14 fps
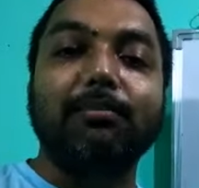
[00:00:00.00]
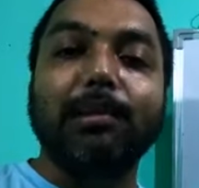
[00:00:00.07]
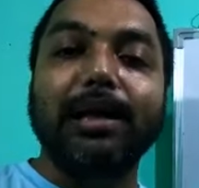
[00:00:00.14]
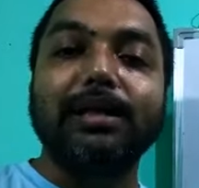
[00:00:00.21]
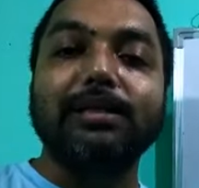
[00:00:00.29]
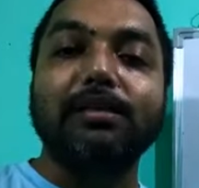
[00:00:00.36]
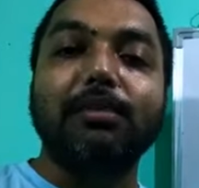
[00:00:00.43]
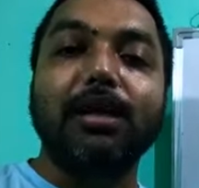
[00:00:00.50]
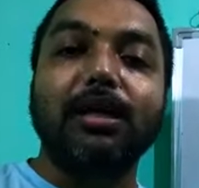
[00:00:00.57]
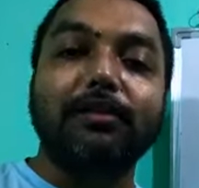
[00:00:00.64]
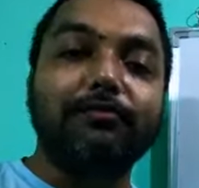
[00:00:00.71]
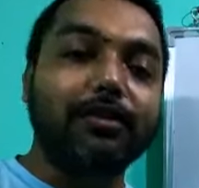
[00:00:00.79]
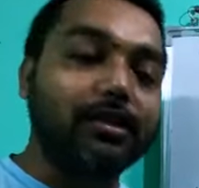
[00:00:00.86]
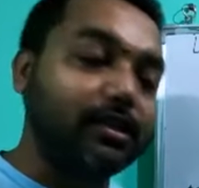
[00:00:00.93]
applying some
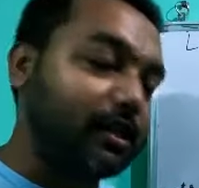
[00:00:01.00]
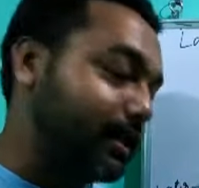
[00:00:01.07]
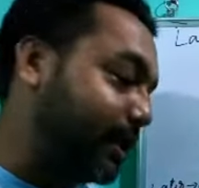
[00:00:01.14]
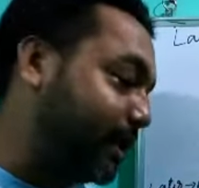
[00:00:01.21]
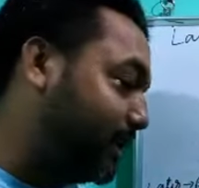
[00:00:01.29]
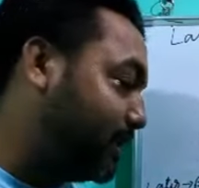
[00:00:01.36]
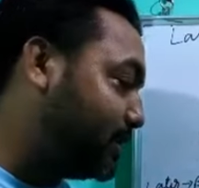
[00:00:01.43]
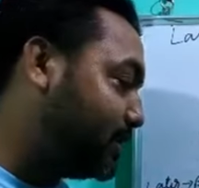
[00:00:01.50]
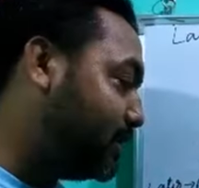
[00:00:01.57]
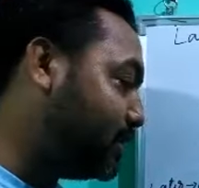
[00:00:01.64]
artificial techniques,